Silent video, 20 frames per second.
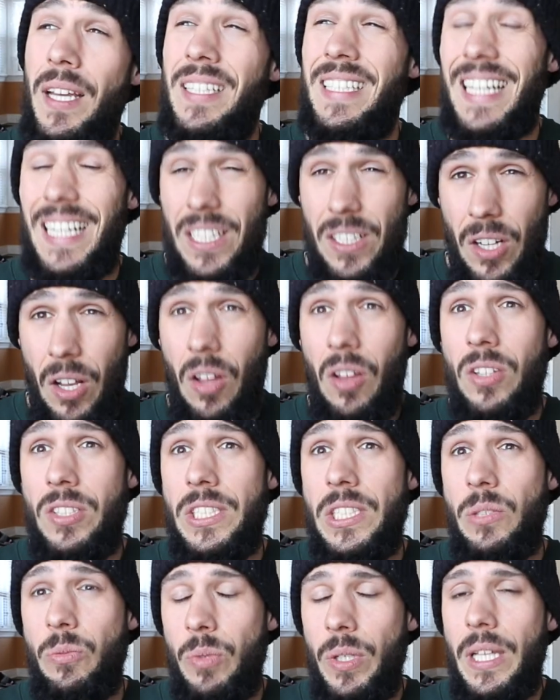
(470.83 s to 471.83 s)

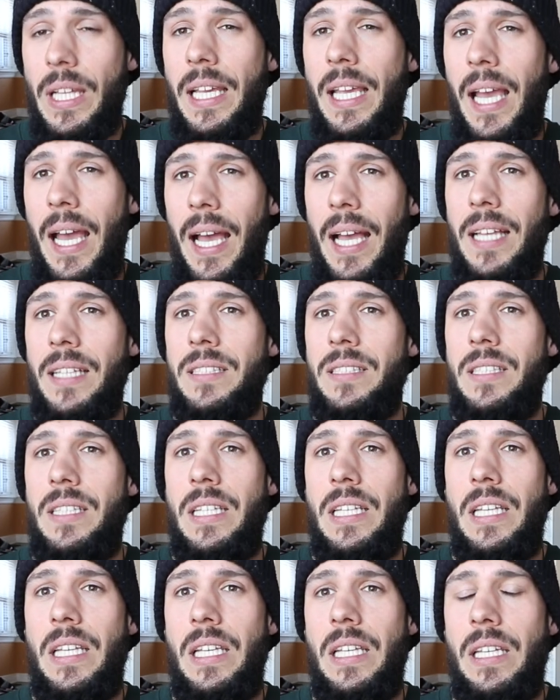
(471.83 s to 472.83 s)
Technology really
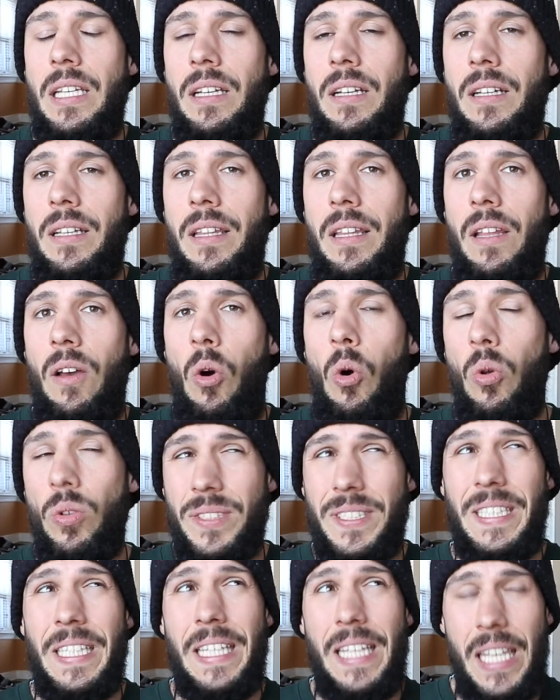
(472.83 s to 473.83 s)

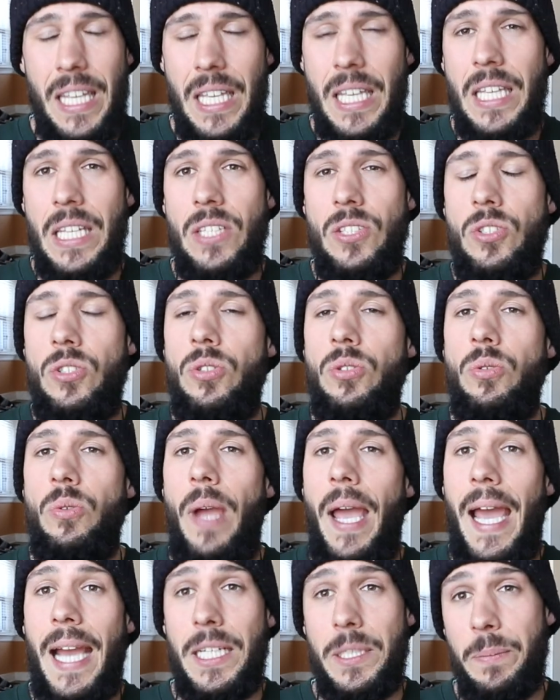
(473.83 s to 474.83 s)
holds the key
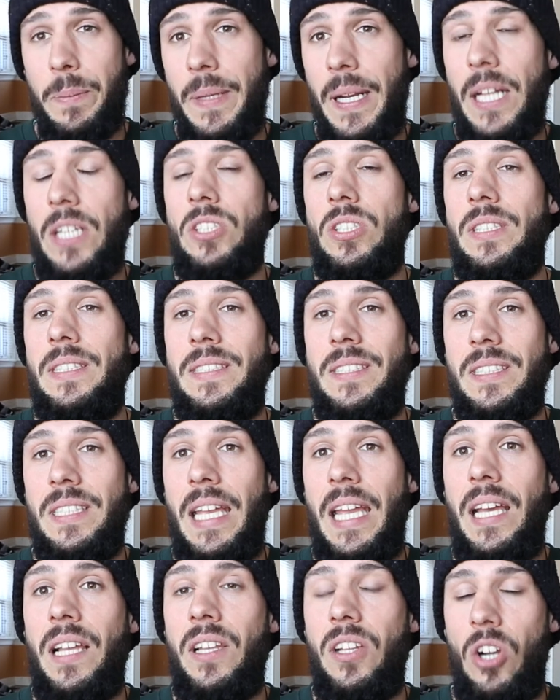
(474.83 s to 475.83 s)
to exponentially
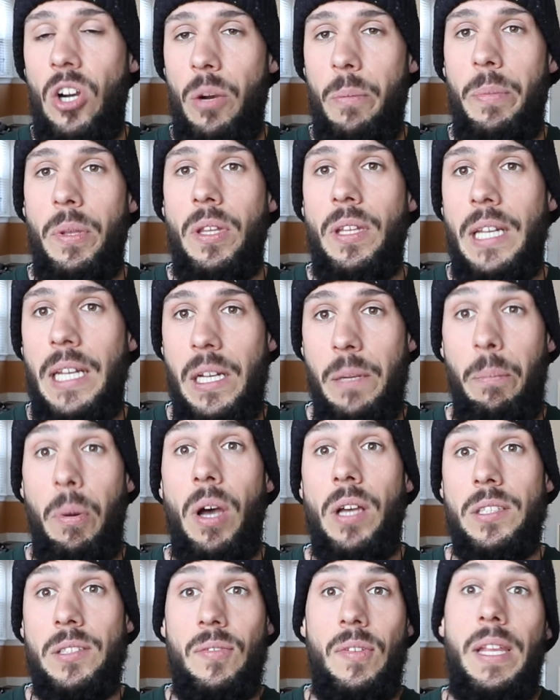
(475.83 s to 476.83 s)
scaling our ability to
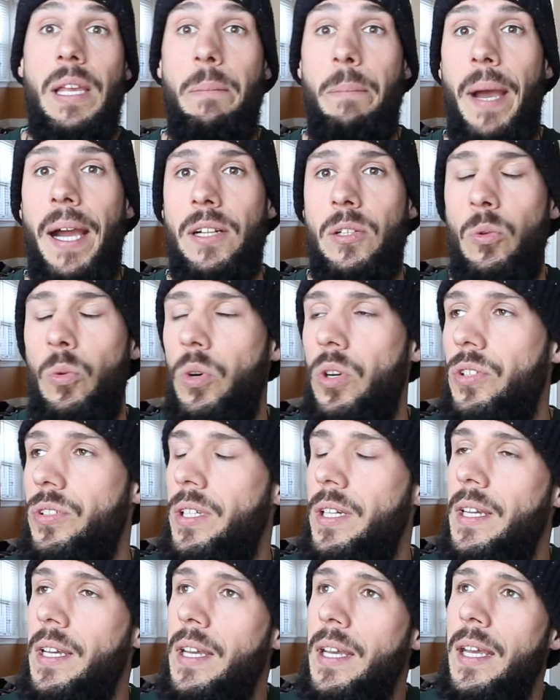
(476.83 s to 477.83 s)
positively impact the
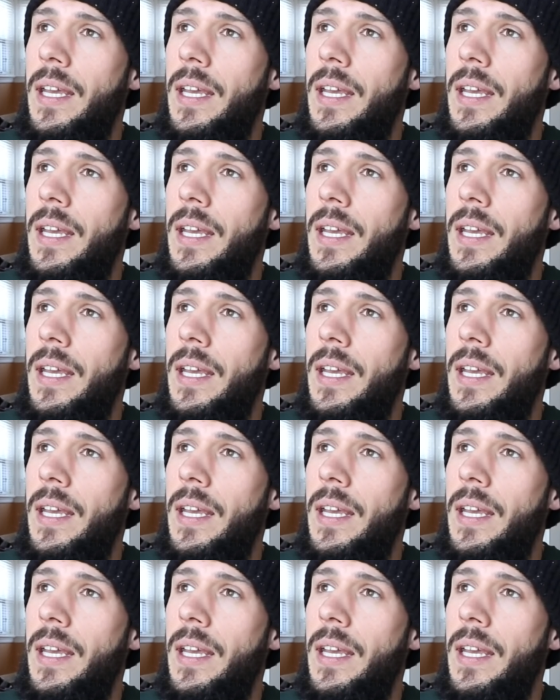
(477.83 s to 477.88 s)
world.